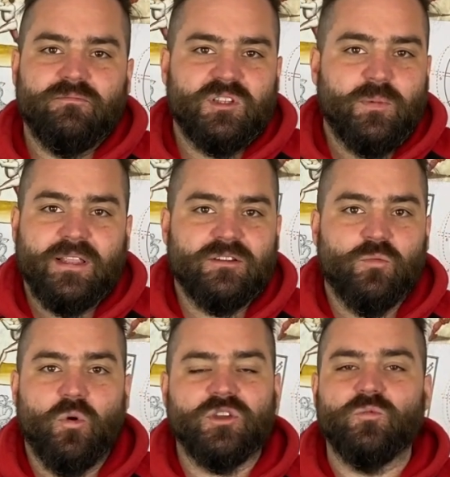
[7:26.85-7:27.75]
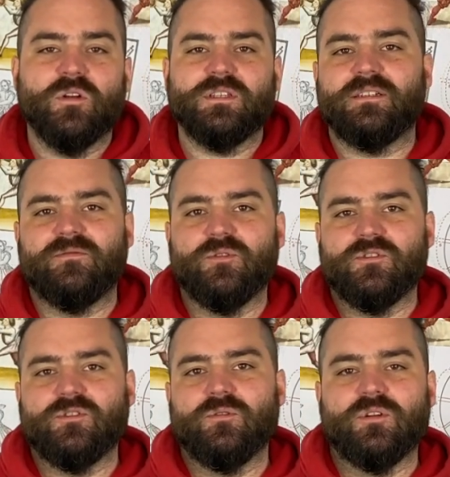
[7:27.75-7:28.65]
depending on what you want out of your
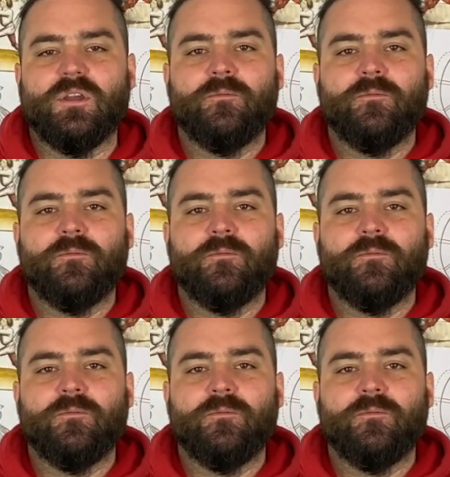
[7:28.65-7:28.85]
sword.